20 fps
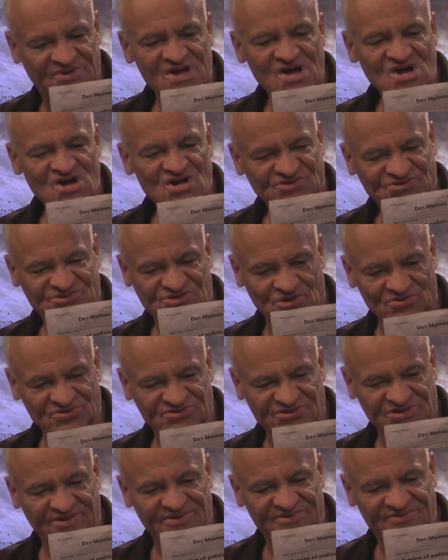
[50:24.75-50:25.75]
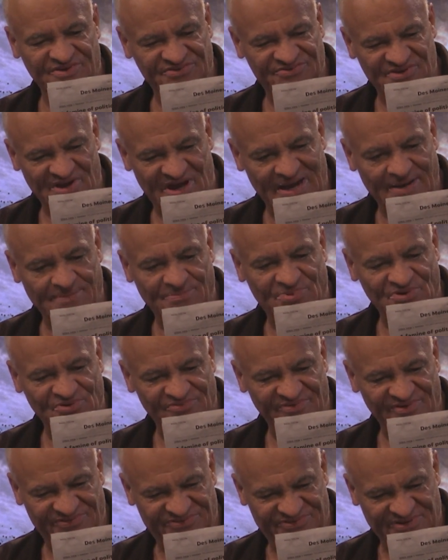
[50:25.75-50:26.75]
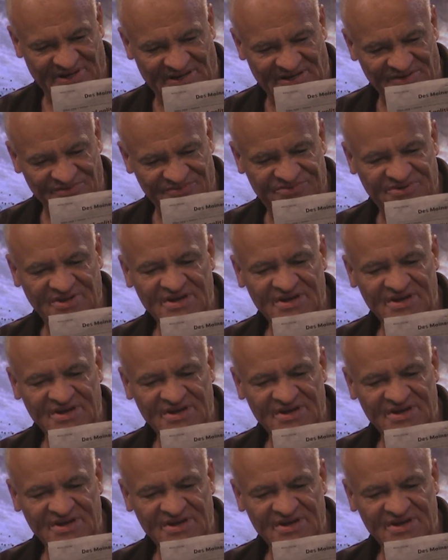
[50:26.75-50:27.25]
socially desirable results,